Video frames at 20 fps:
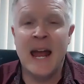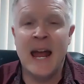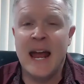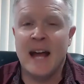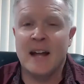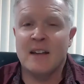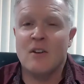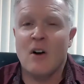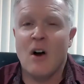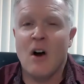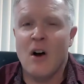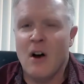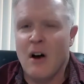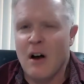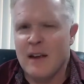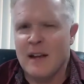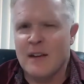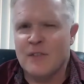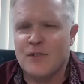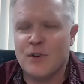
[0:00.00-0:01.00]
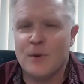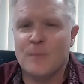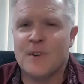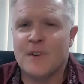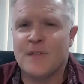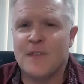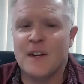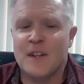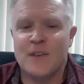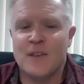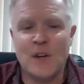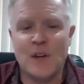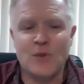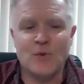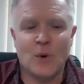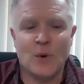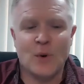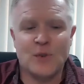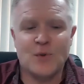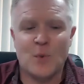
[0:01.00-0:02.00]
And in terms of
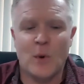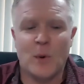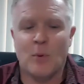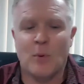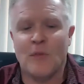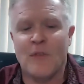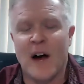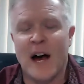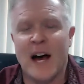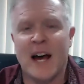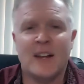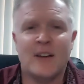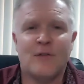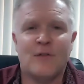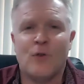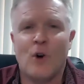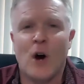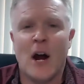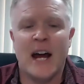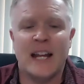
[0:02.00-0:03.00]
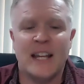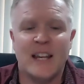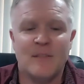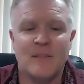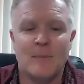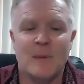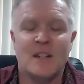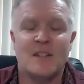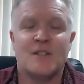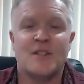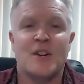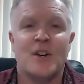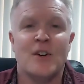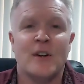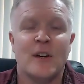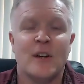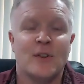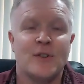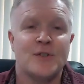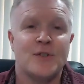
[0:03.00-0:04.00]
individuals, we provide a variety of
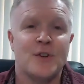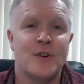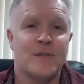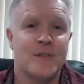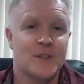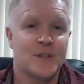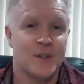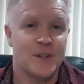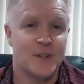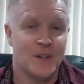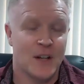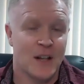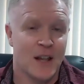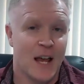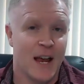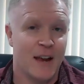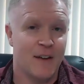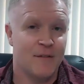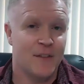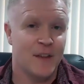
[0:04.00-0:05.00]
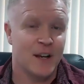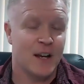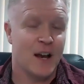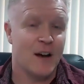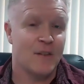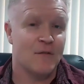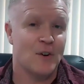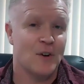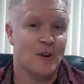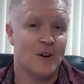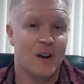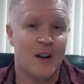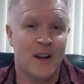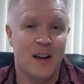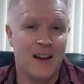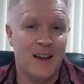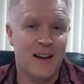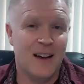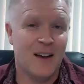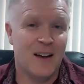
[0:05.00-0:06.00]
ministerial services in life that cover
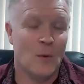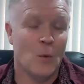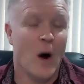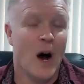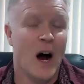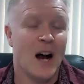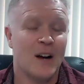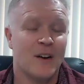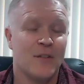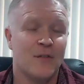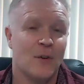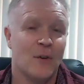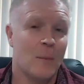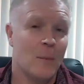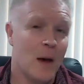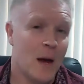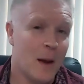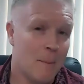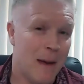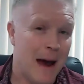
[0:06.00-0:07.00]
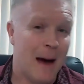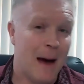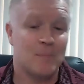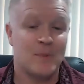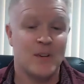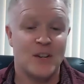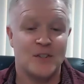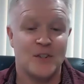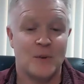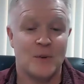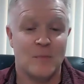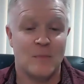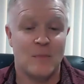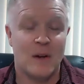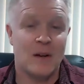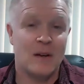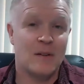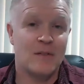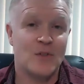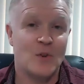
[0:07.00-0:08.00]
a walk from
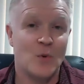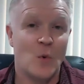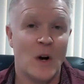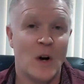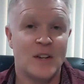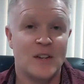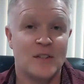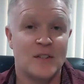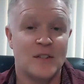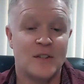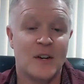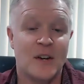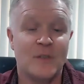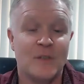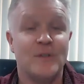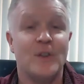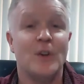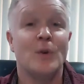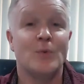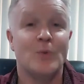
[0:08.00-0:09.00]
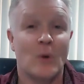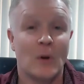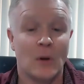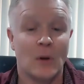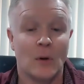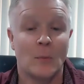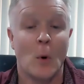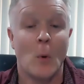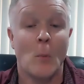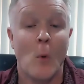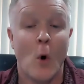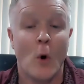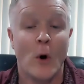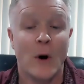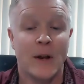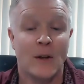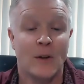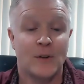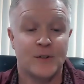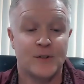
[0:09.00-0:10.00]
baptism to one's funeral or
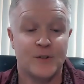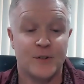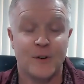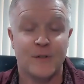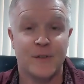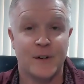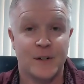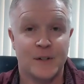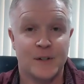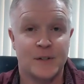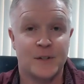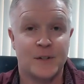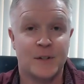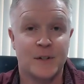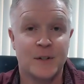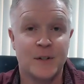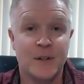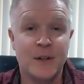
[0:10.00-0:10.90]
memorial service.